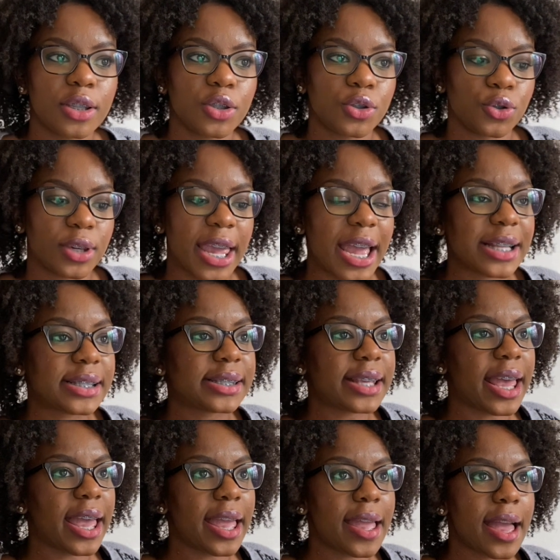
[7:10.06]
You can't
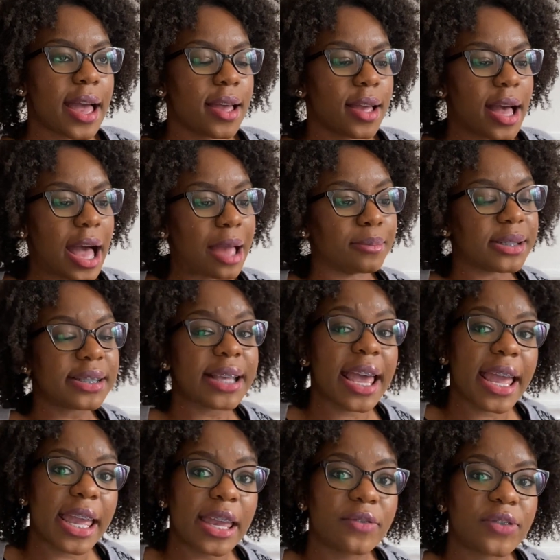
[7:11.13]
say, I'm
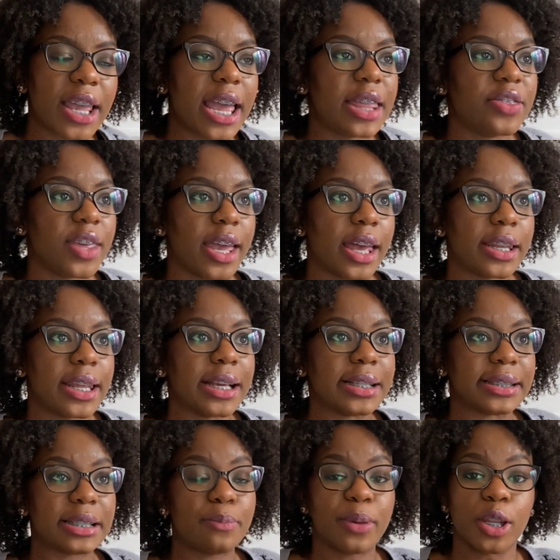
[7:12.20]
saved, and then
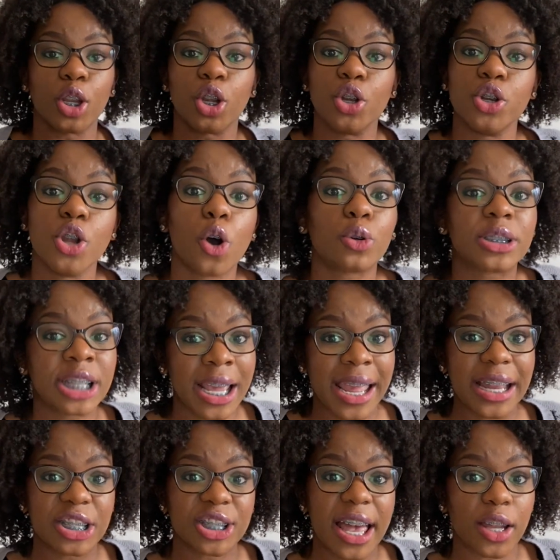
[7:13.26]
exhibit no
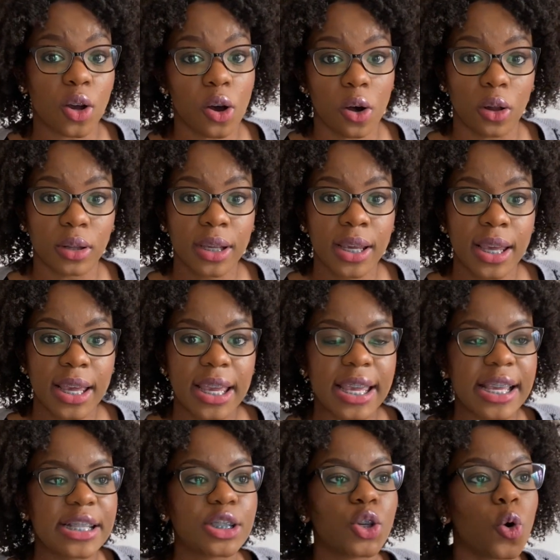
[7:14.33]
change at all
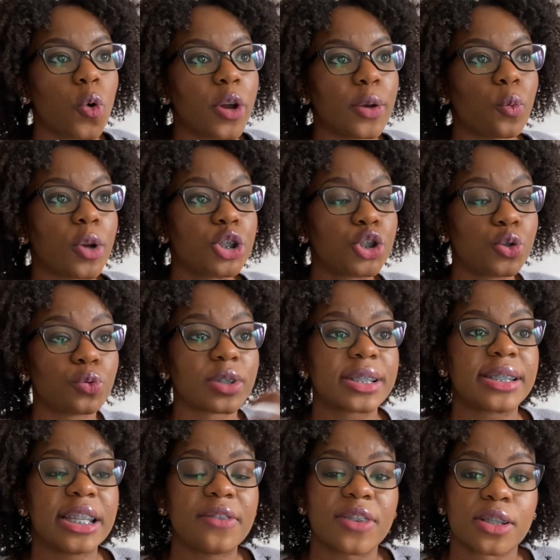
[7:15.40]
he's going once you
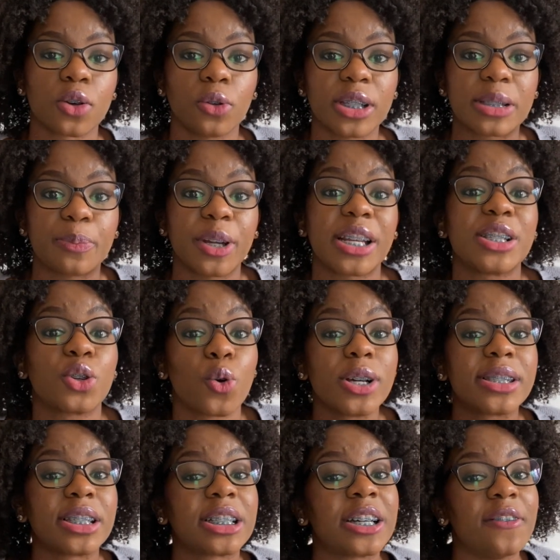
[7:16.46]
receive his holy spirit he's
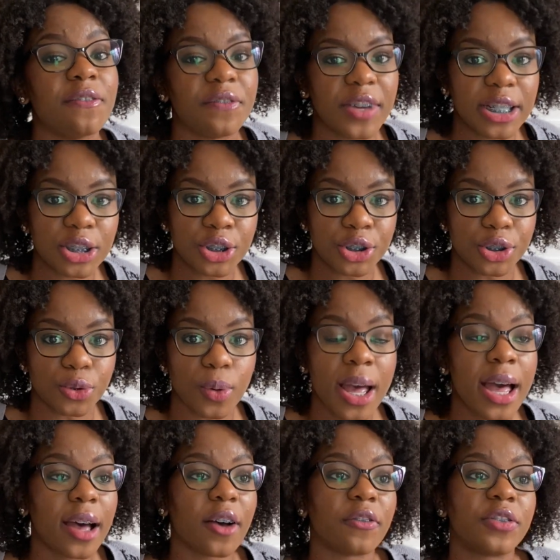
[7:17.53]
going to convict you
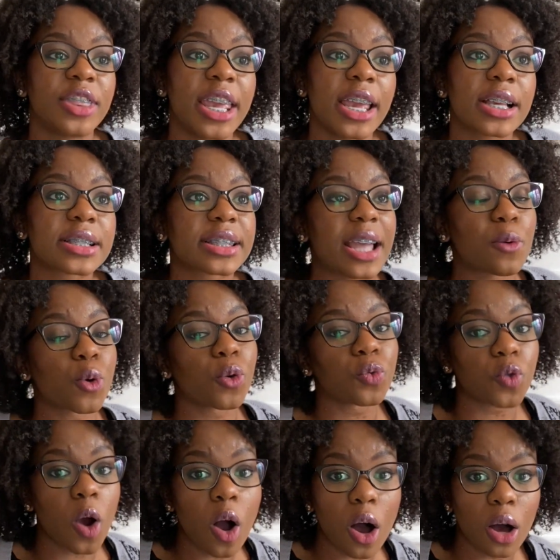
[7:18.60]
of things that were
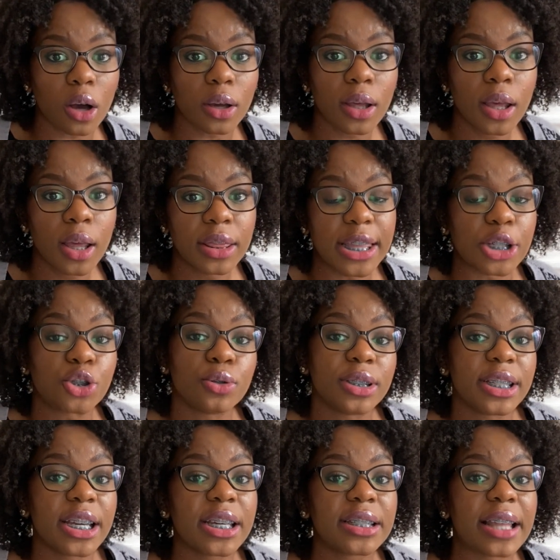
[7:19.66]
wrong that you
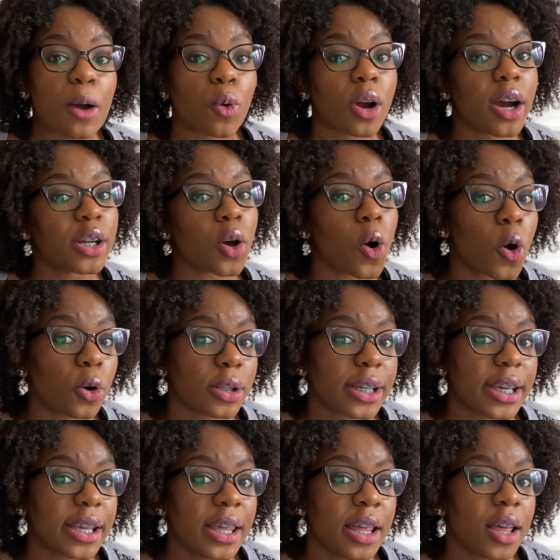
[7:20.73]
did that were
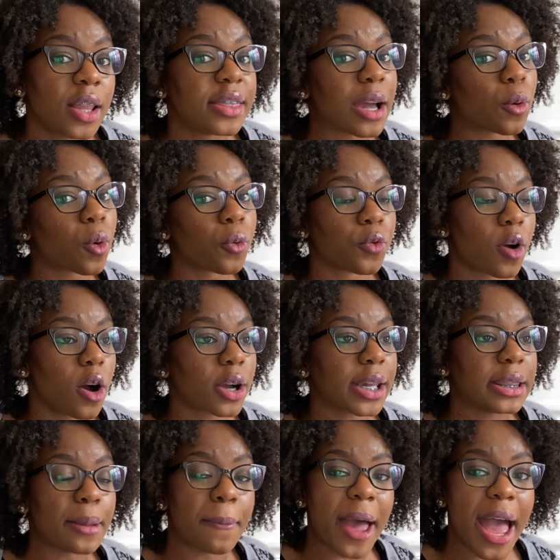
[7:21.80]
unholy that were wrong
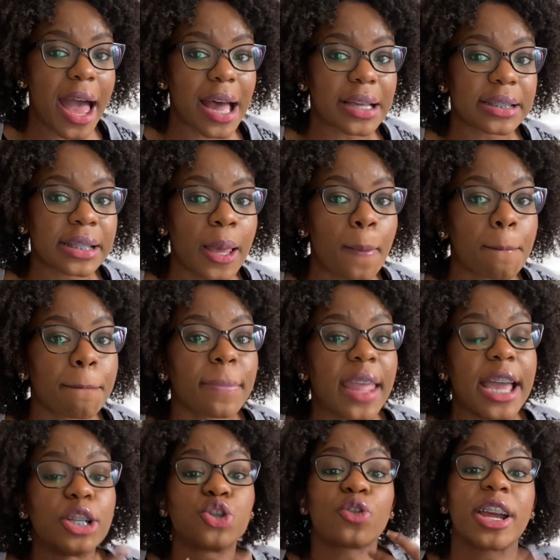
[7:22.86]
in the past
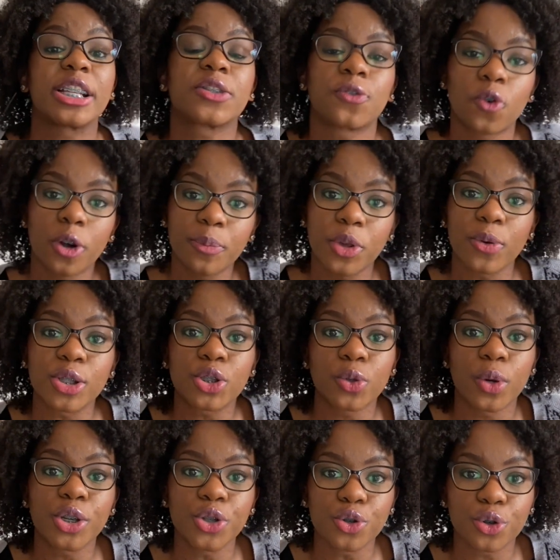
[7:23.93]
and transform you
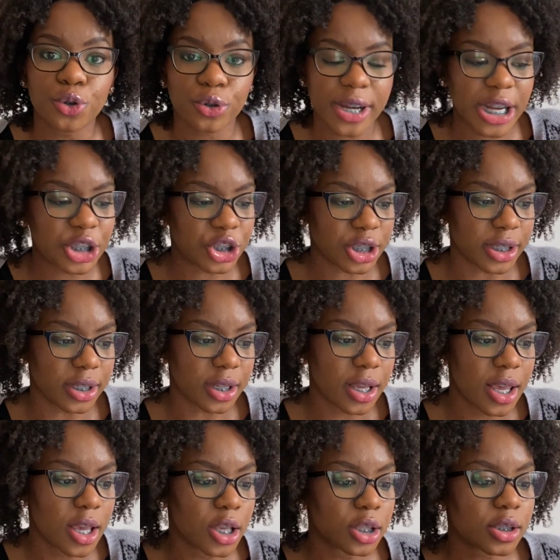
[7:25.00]
into a new creation
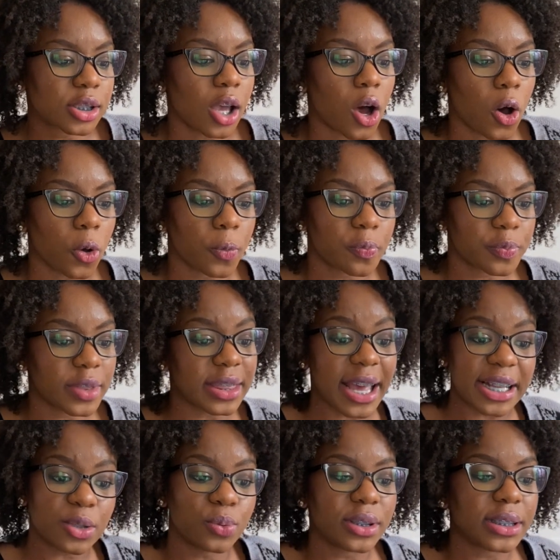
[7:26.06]
so
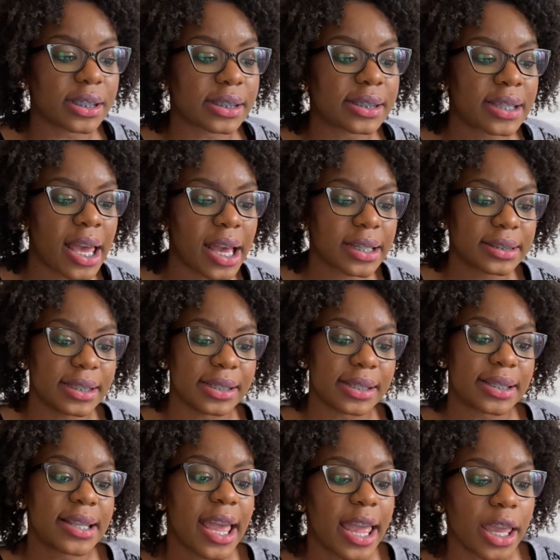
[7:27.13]
that's what this text
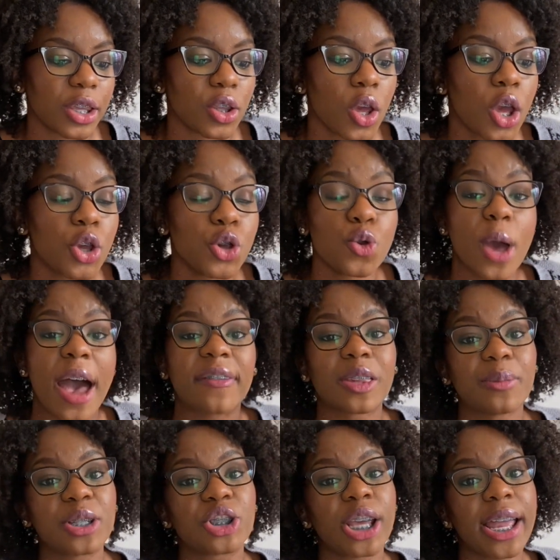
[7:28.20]
is saying you have to
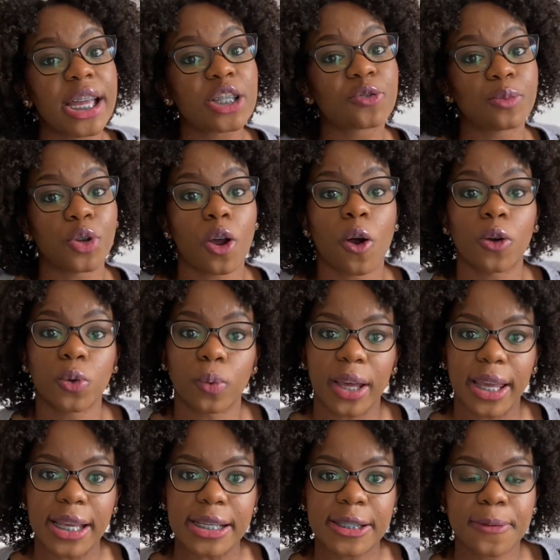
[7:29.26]
be changed from your old
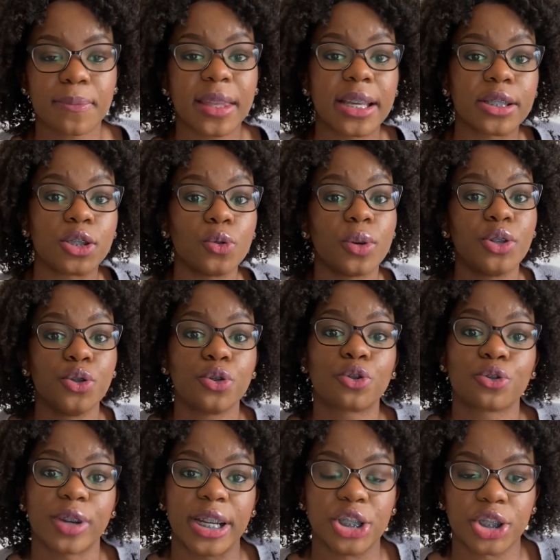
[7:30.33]
ways into a new
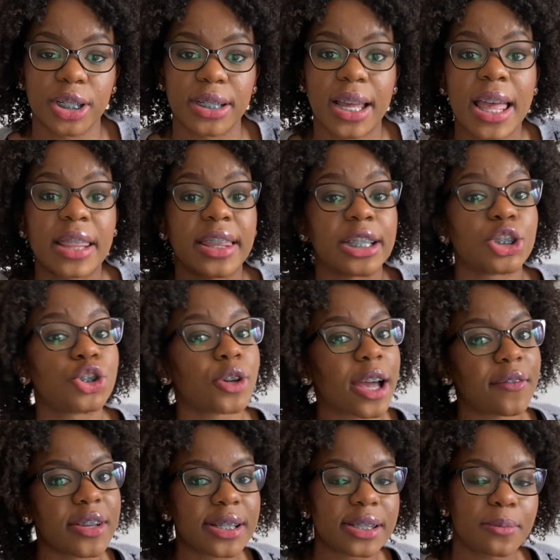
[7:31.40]
creation that's
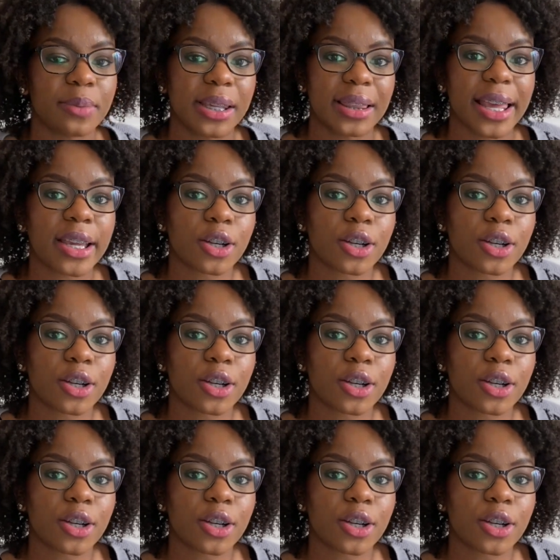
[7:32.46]
striving to be like